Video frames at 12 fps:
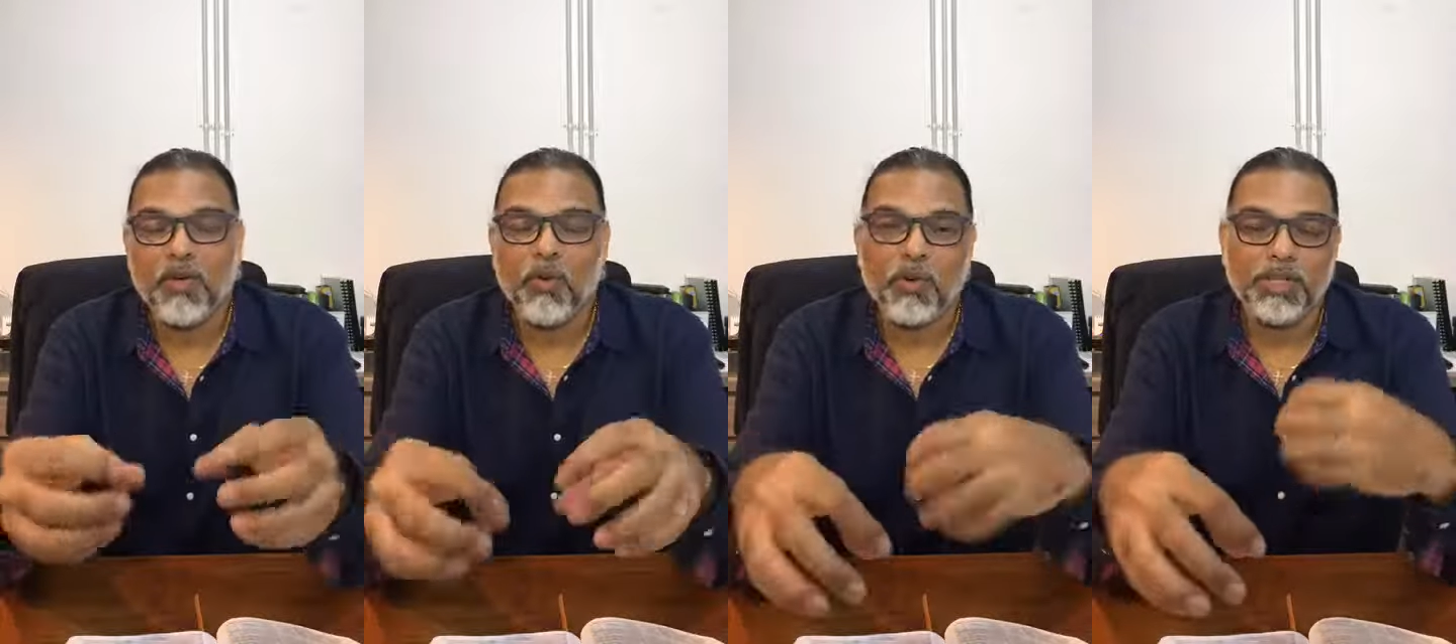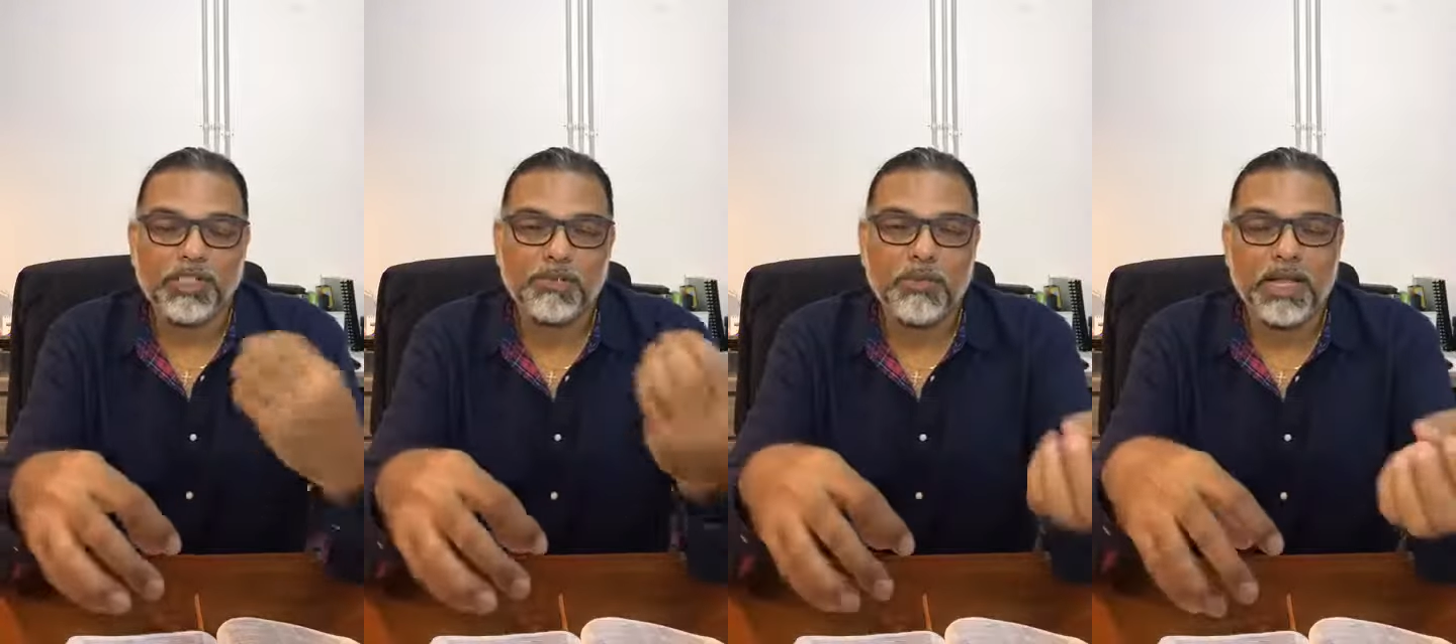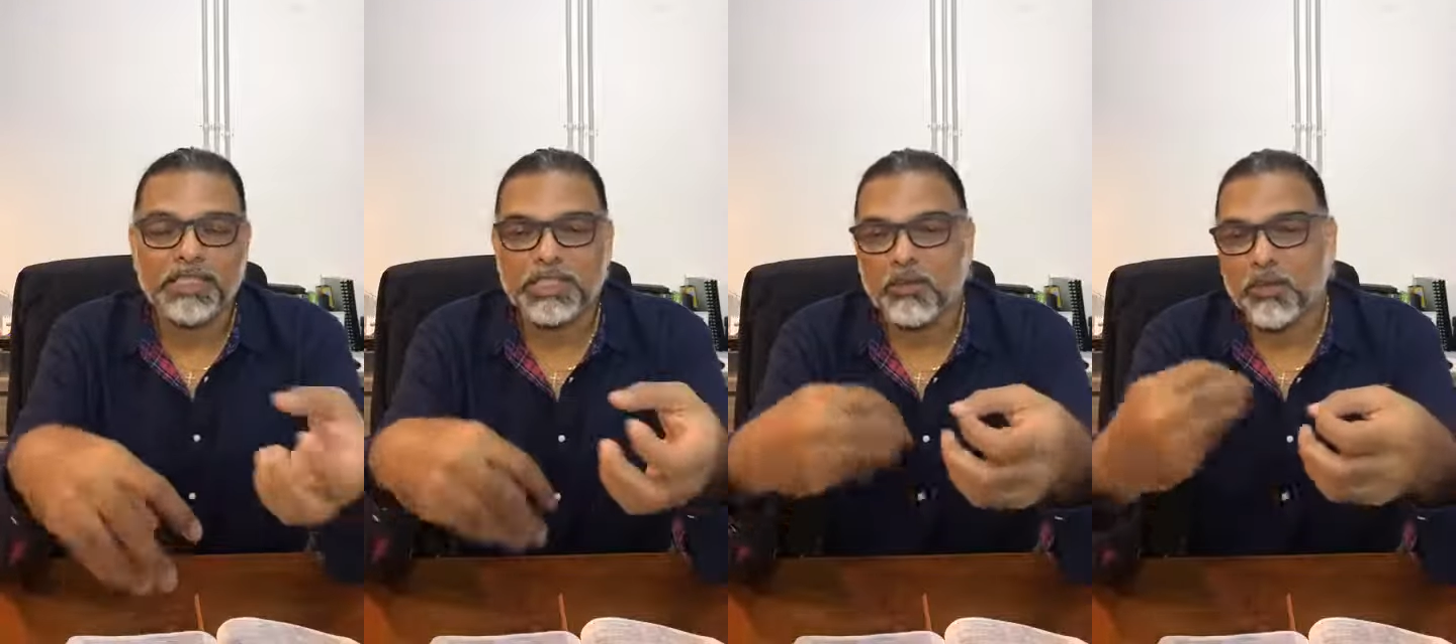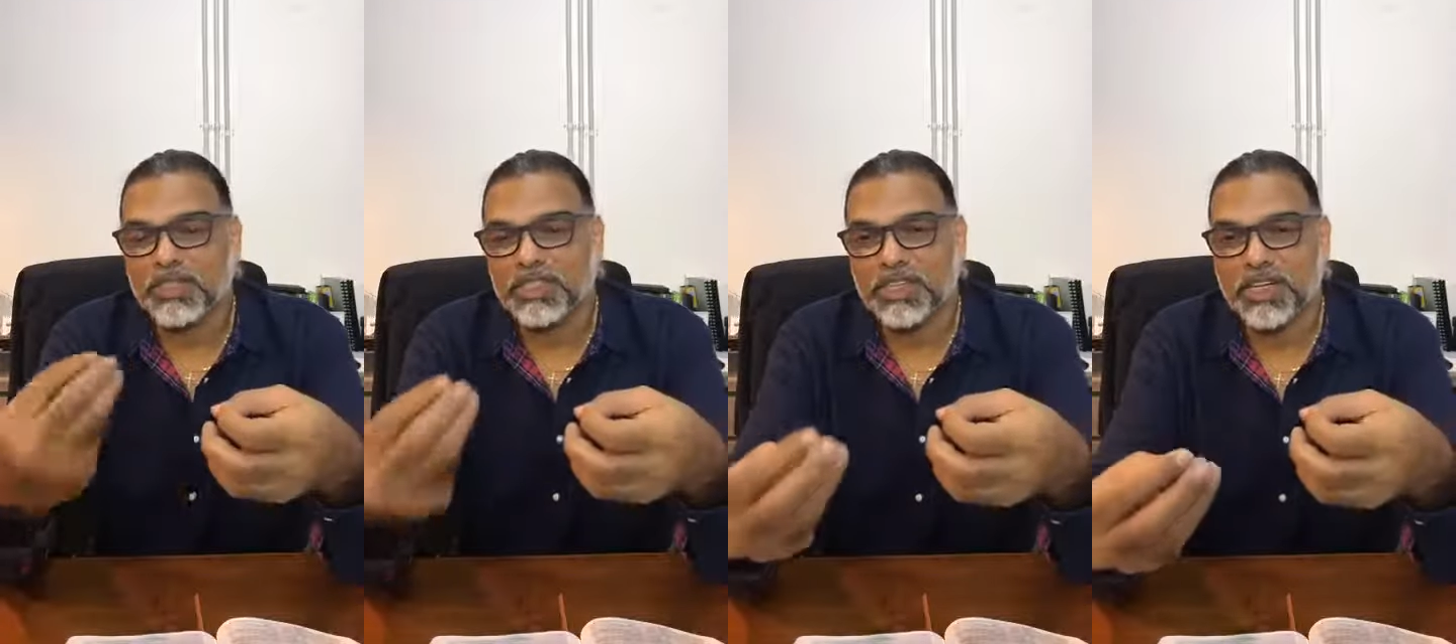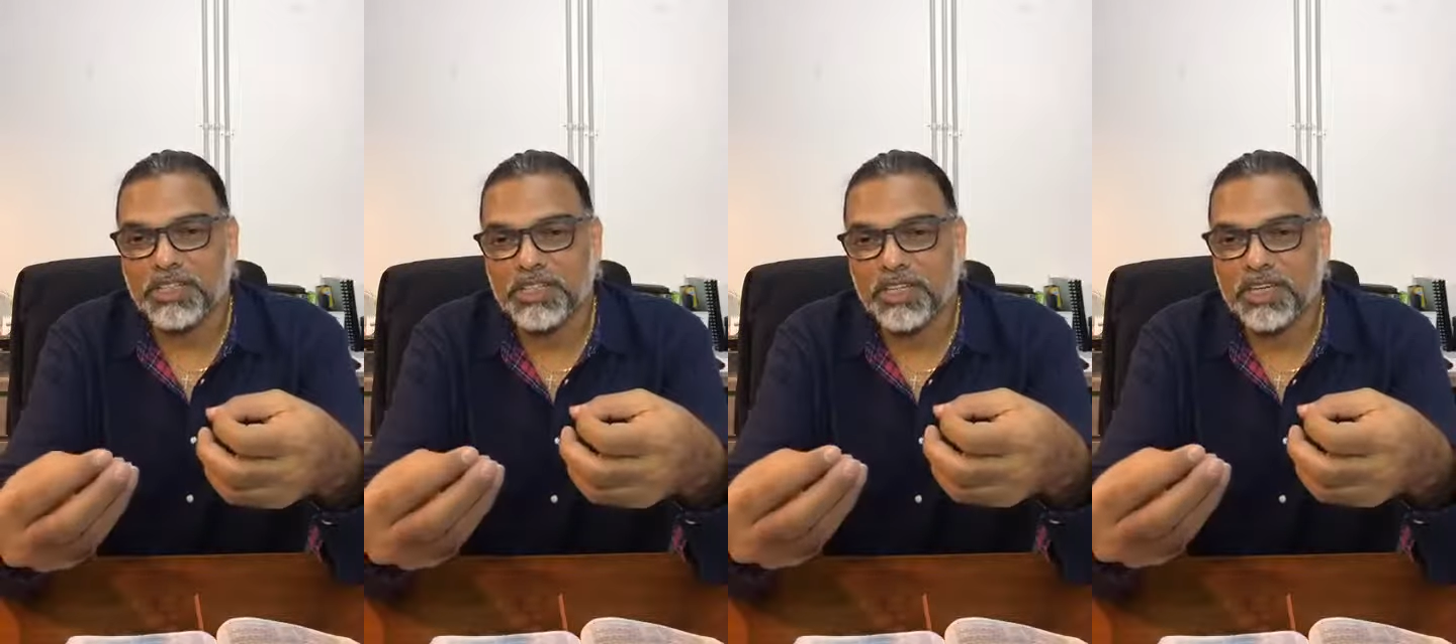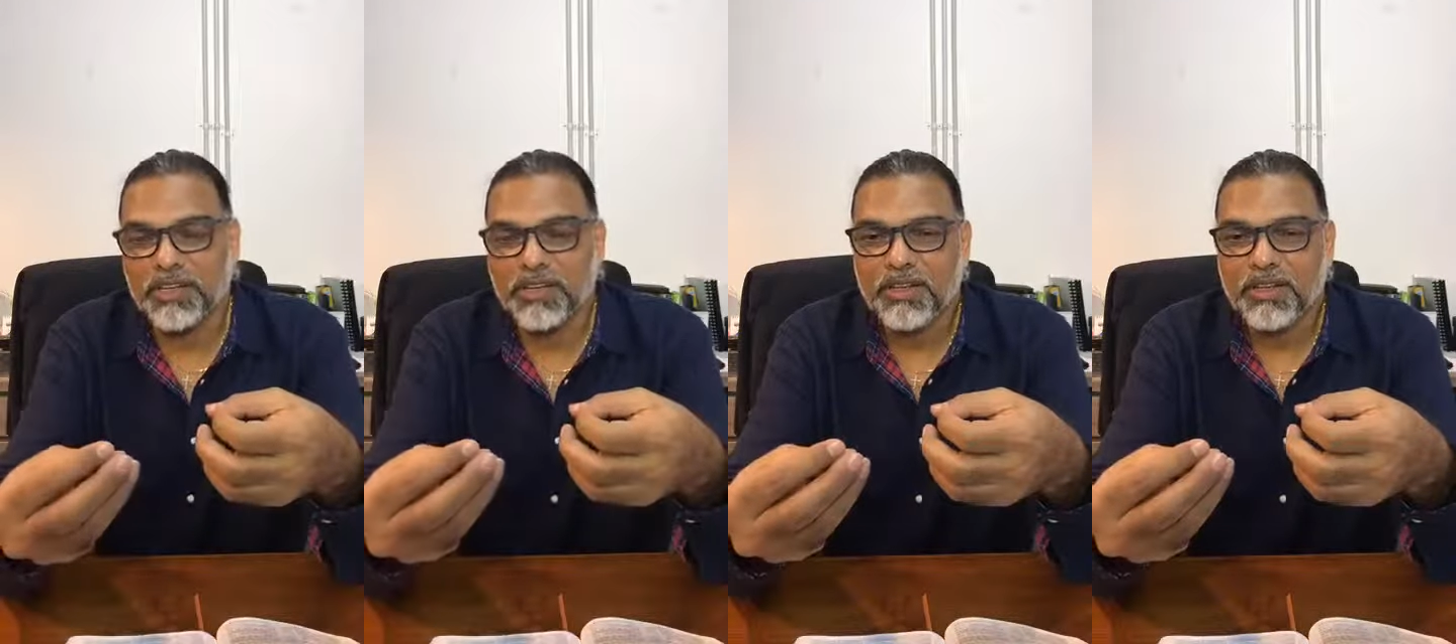one's blessing, one's cursing,